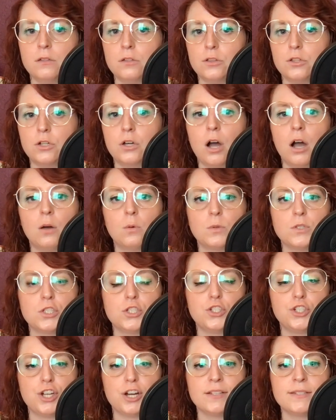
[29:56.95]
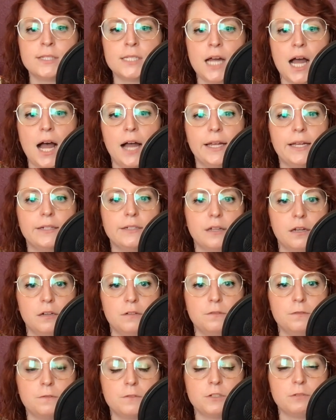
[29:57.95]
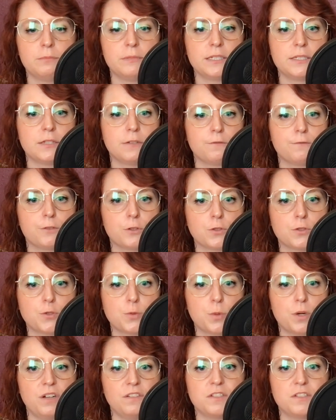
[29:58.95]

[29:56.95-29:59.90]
The car was just high enough to miss the first row of